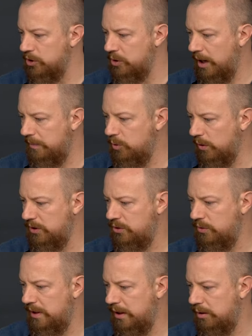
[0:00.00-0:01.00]
So I'm going
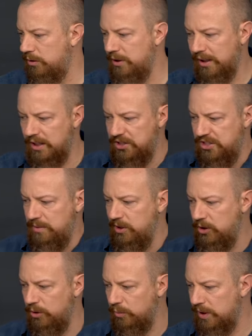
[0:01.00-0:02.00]
to now, you're not going to see me
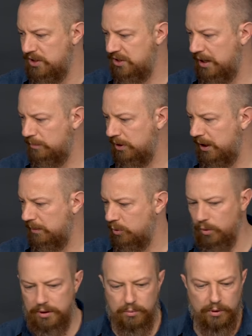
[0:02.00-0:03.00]
do the reset, but I'm
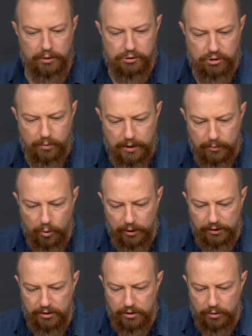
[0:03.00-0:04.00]
going to, well, here, I'll show you what I'm
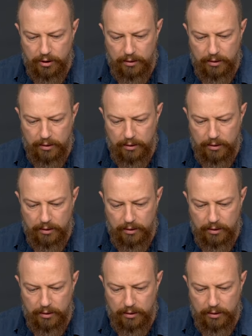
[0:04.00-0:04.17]
going to do.